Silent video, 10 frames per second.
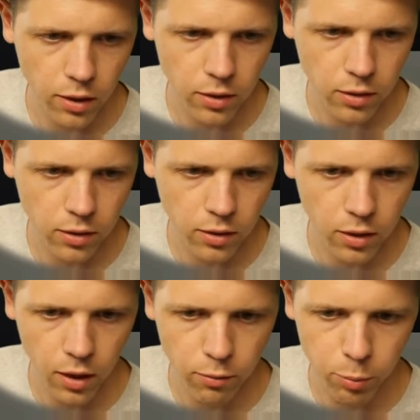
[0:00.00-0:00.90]
can
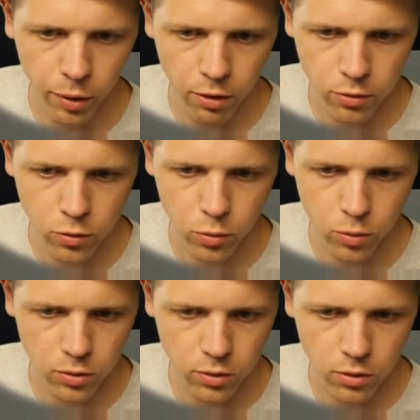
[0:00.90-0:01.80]
get a repaired
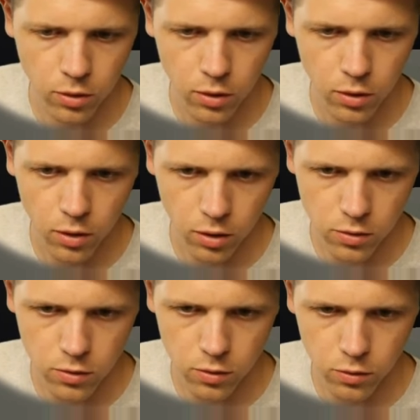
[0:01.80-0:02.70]
tool.
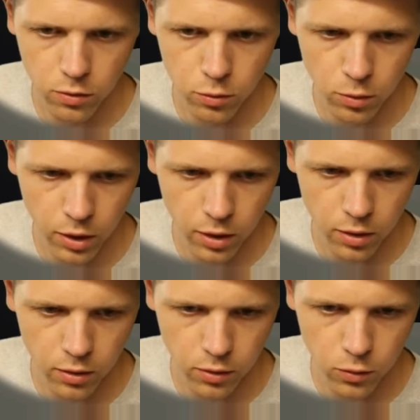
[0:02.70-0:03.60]
Also, you
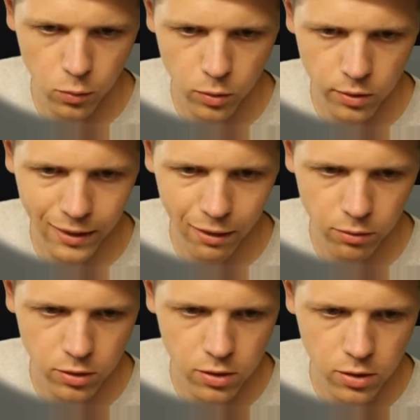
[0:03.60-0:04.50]
will
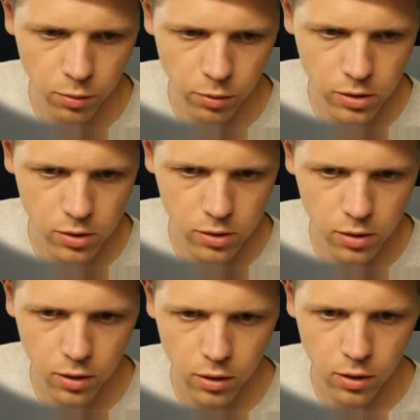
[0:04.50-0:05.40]
doubtless notice
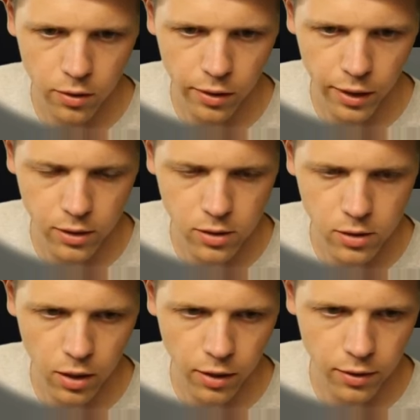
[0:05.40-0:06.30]
that
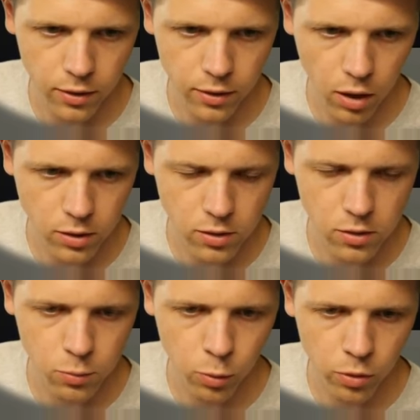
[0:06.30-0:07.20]
it
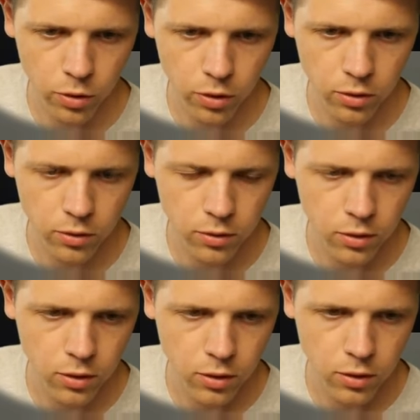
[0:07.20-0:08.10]
costs more
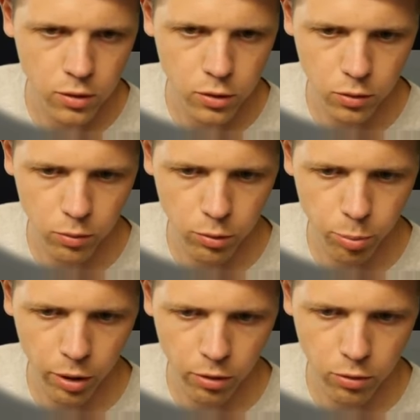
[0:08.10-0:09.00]
to
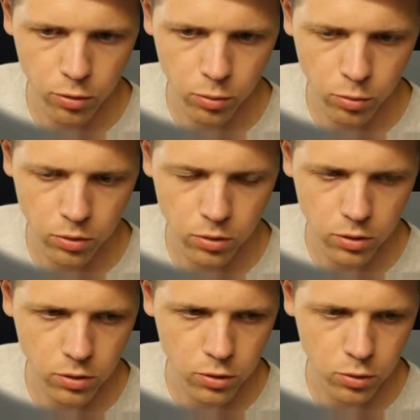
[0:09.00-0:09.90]
repair your tool than